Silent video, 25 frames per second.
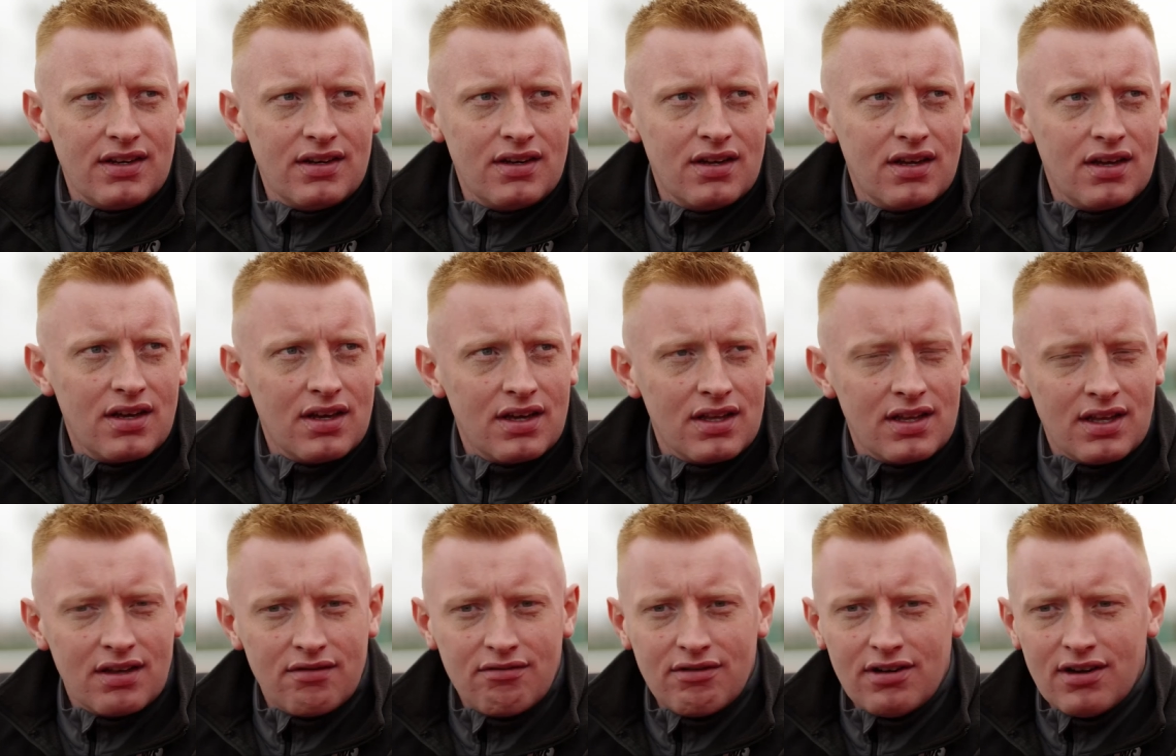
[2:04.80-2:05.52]
and
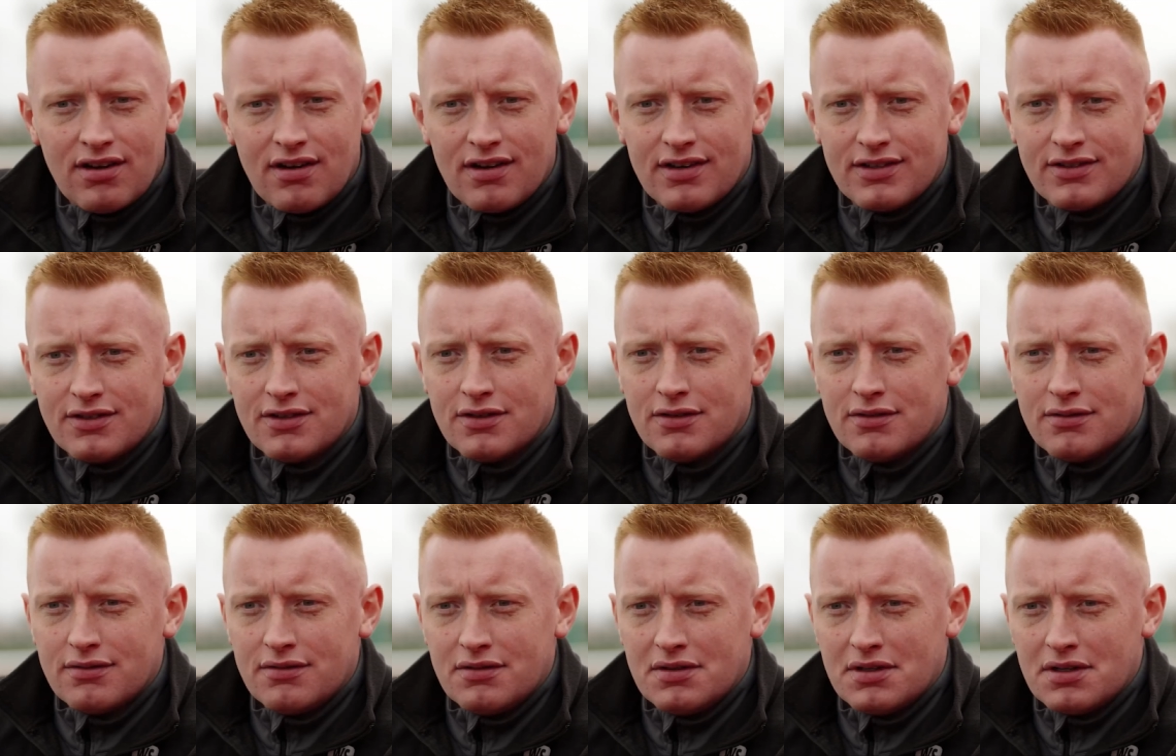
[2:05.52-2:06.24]
then realised
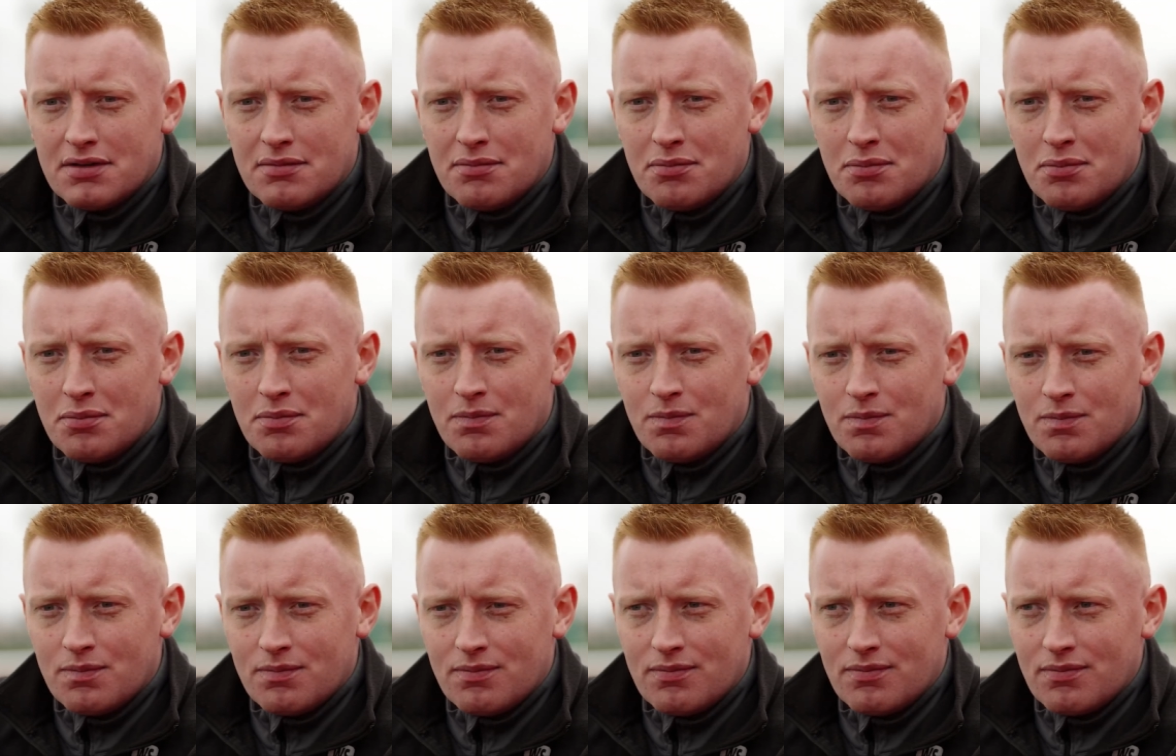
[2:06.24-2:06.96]
that you know,
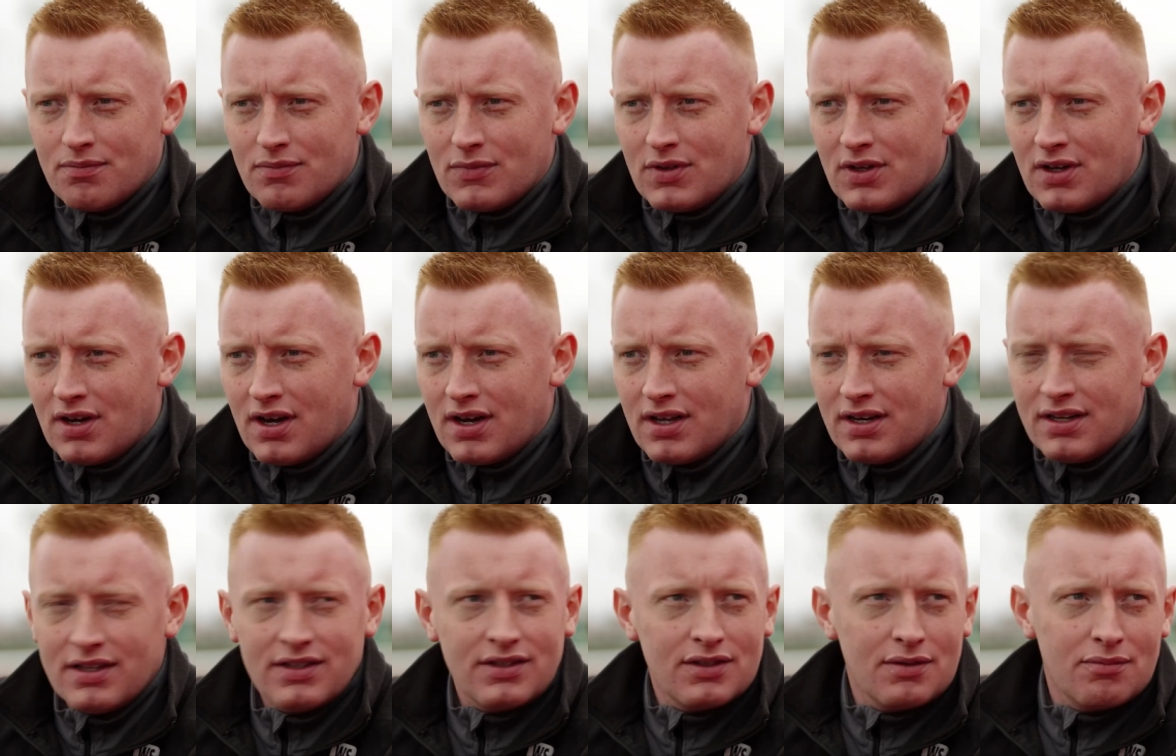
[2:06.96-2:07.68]

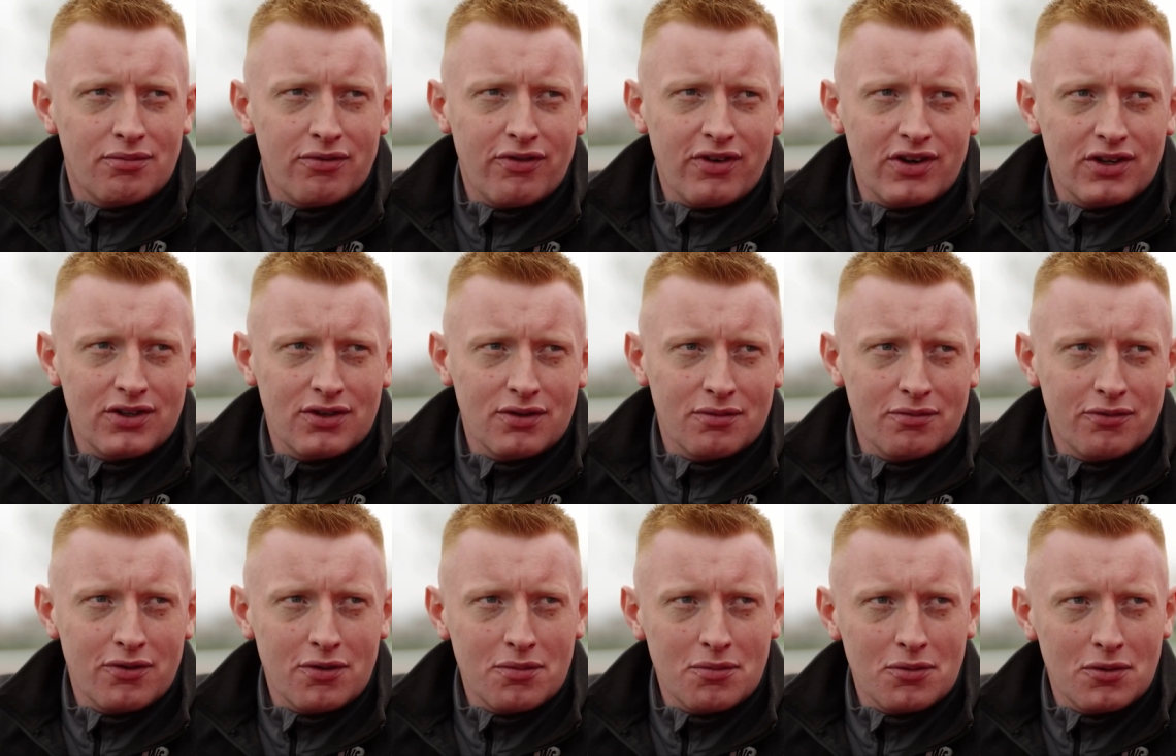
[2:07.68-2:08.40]
cutting it as a
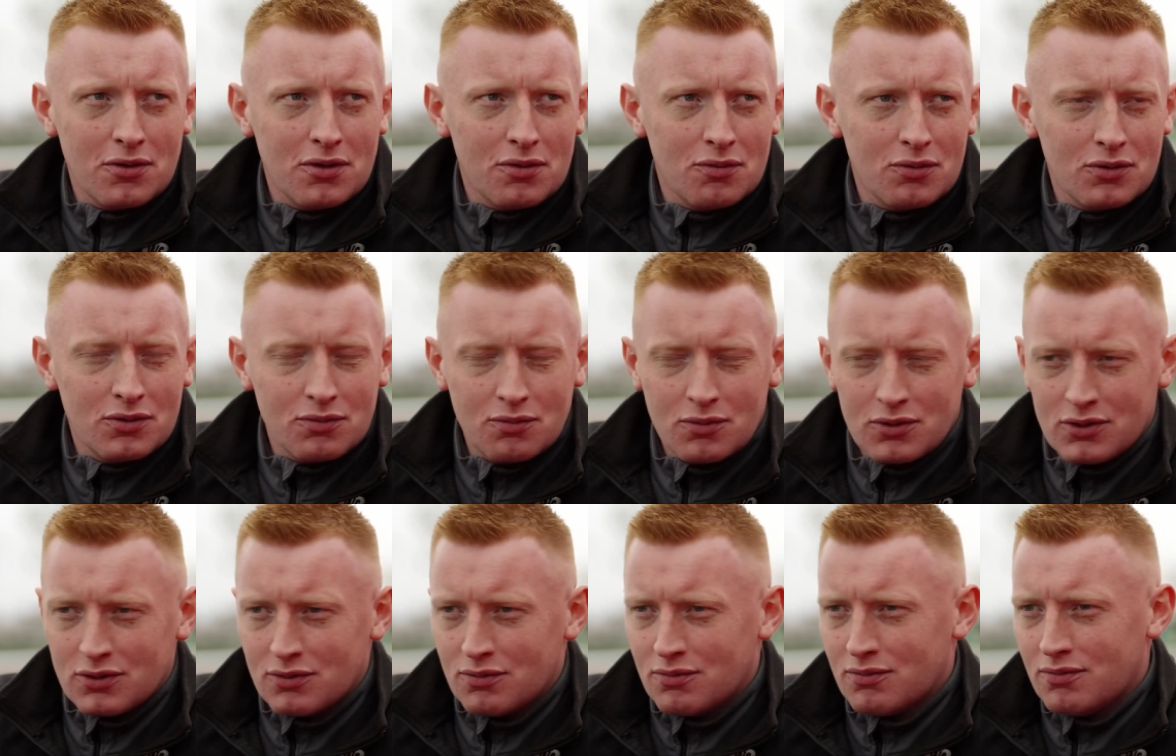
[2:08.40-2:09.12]
professional footballer
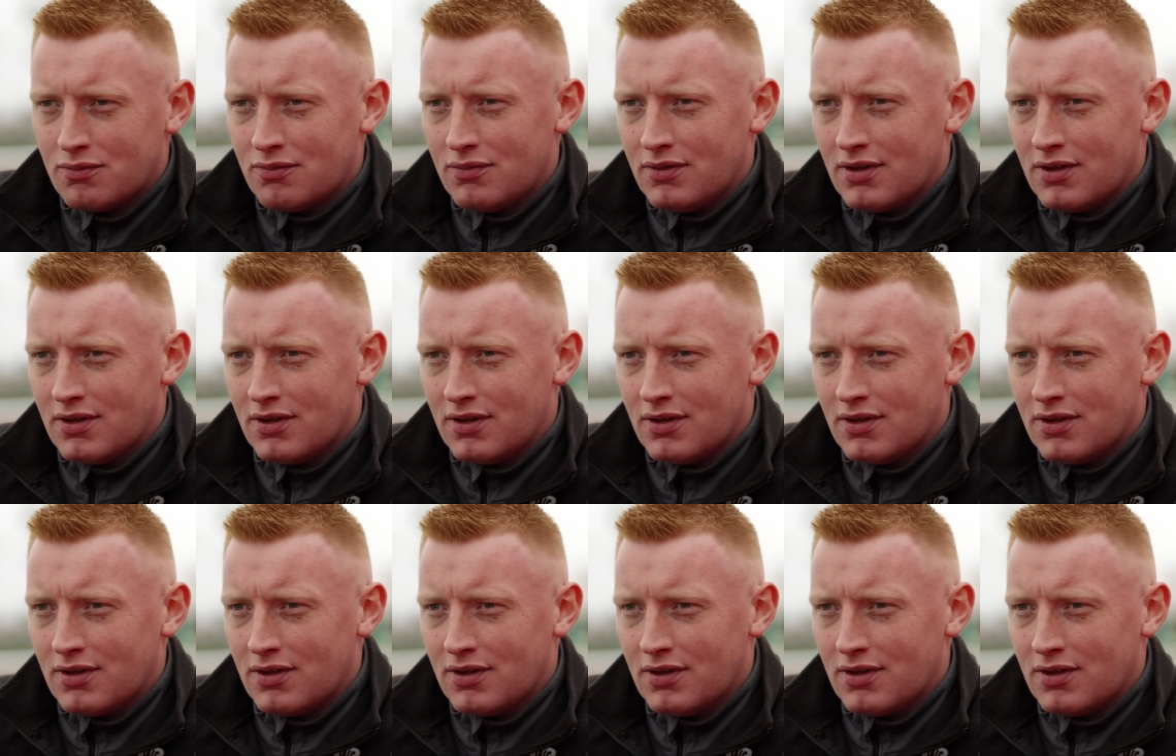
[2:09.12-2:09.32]
wasn't